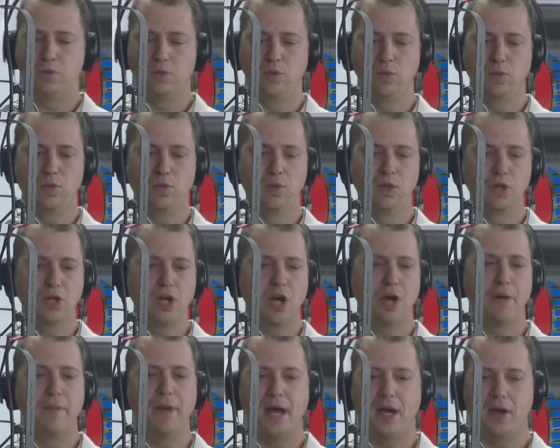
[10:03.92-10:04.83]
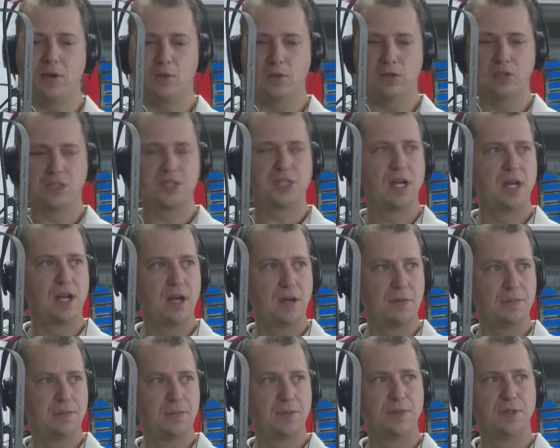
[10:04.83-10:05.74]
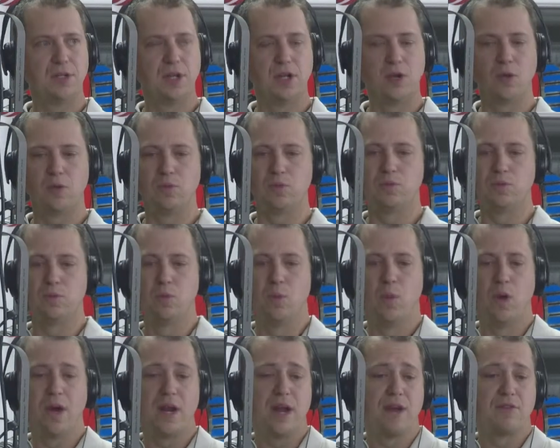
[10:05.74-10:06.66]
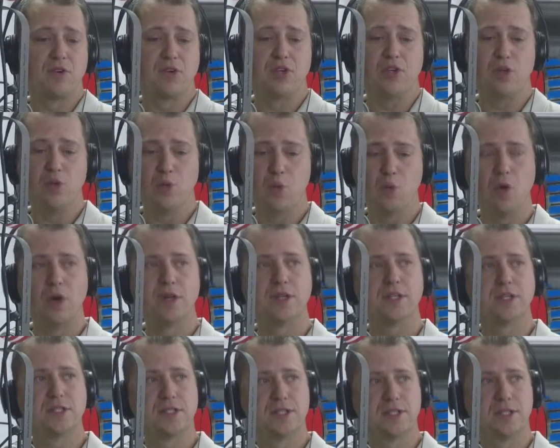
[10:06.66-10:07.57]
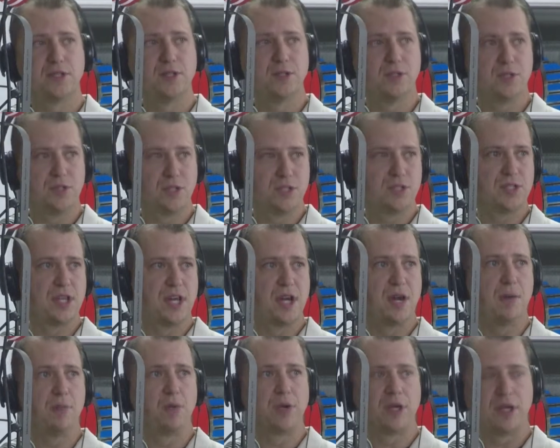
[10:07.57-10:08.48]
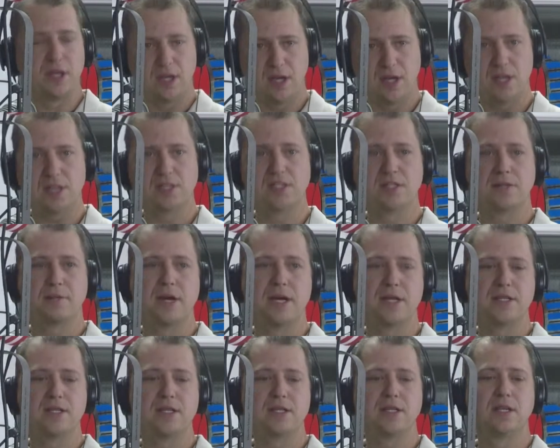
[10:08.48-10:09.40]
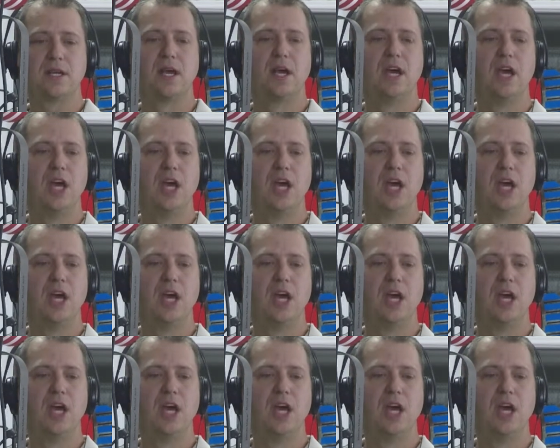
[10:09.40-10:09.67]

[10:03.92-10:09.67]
We'll come out. We'll set up, whatever you want us to set up. We can customize it.